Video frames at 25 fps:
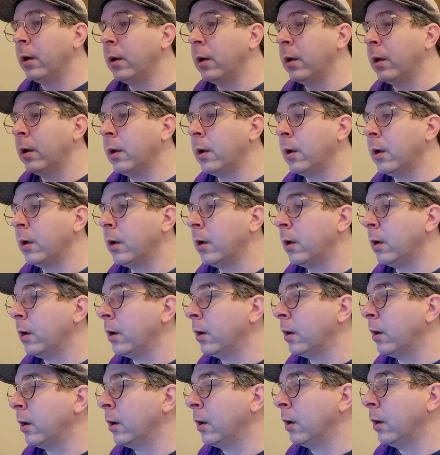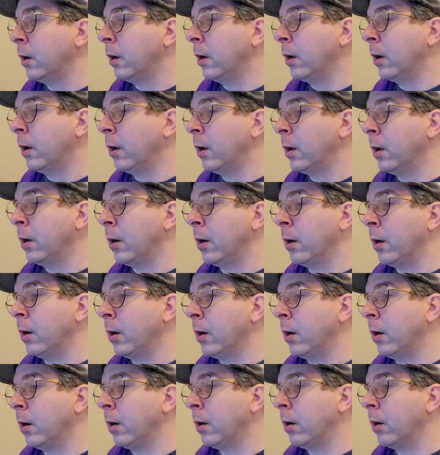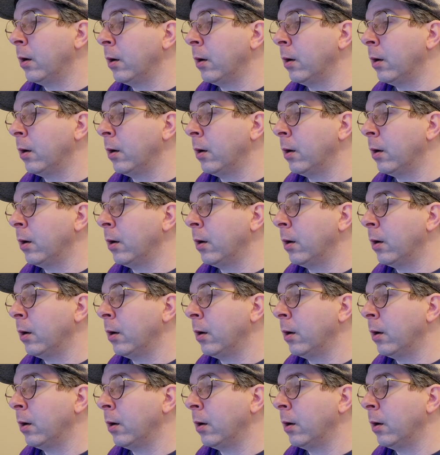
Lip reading: [no speech]